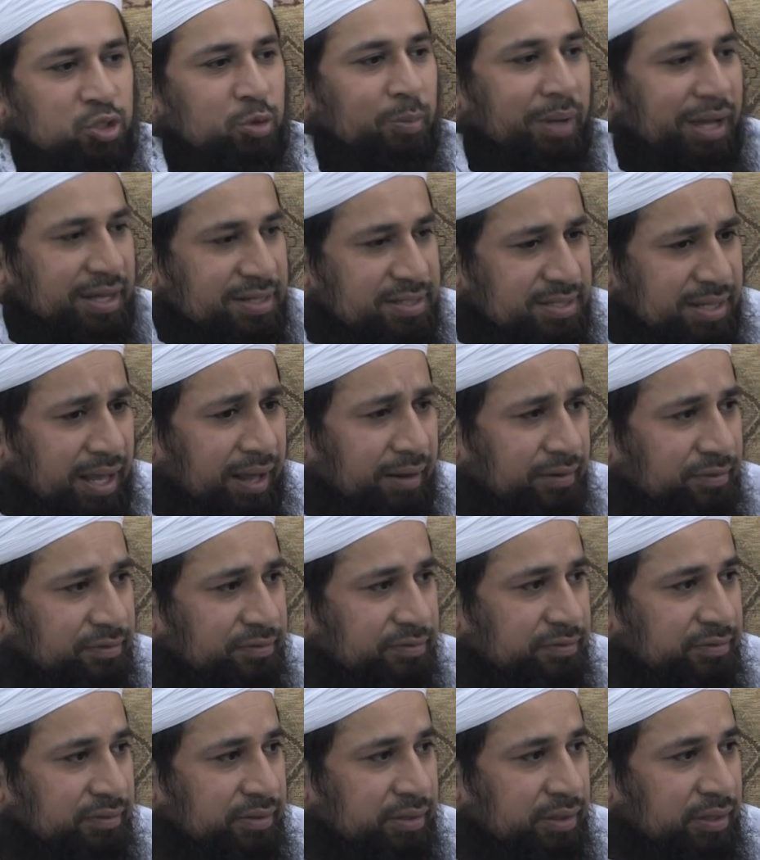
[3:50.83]
to
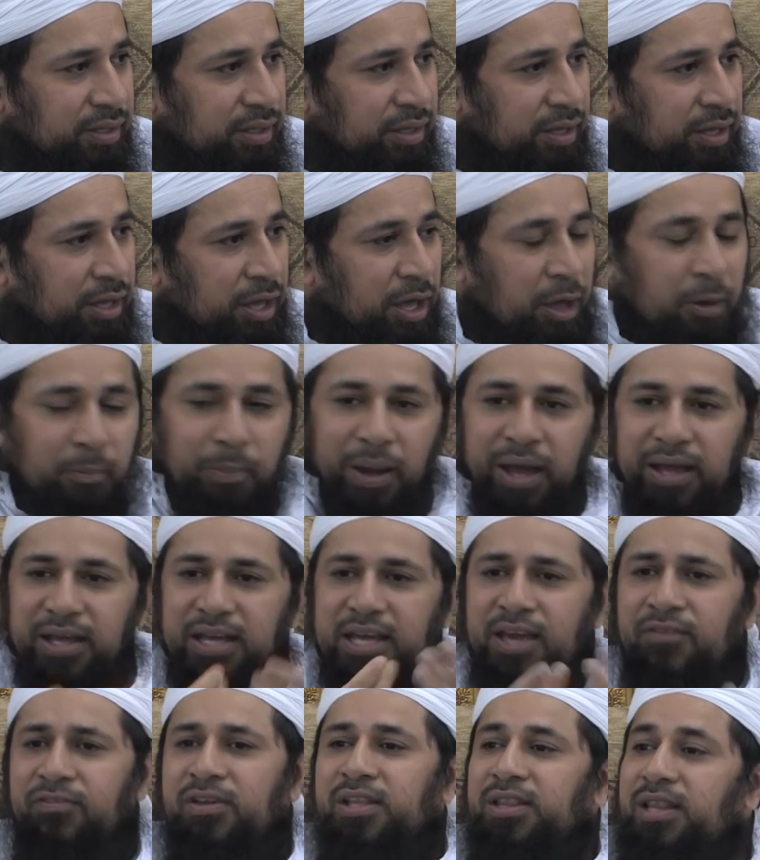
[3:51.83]
myself by
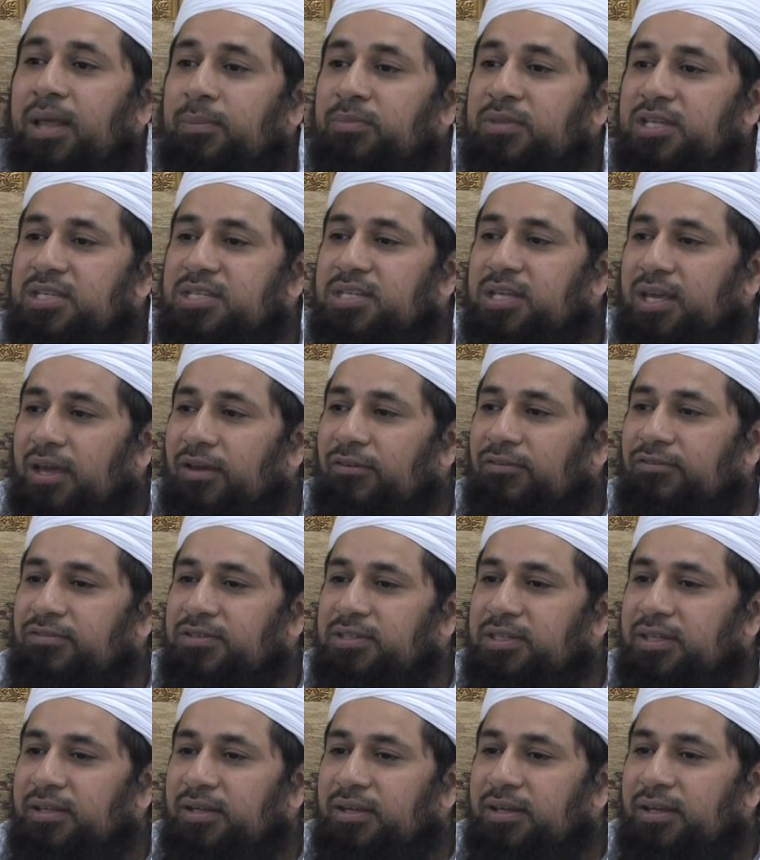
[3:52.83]
giving them this
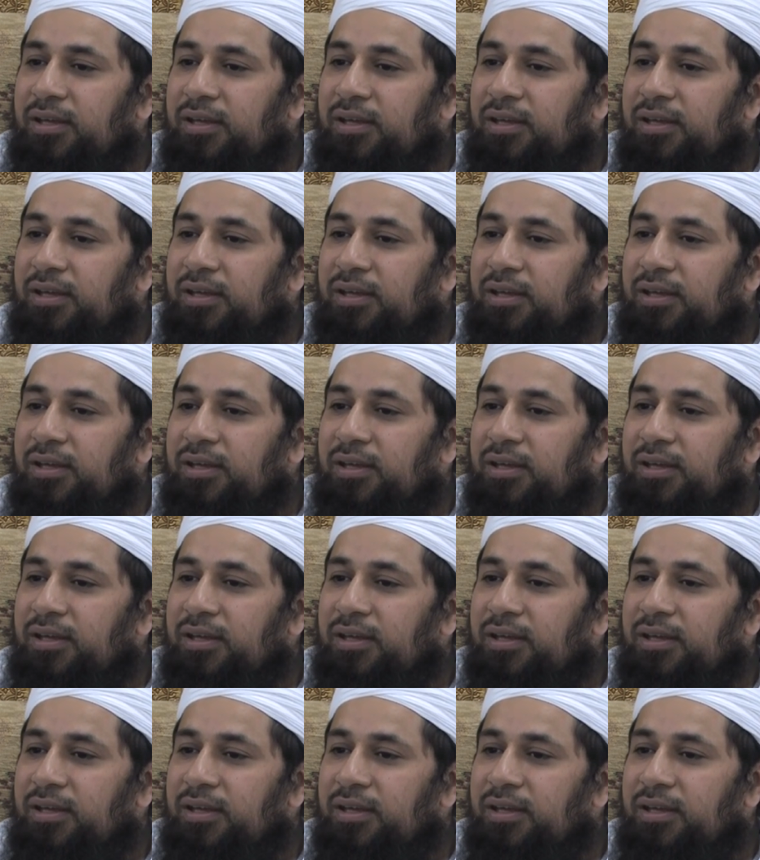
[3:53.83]
gift,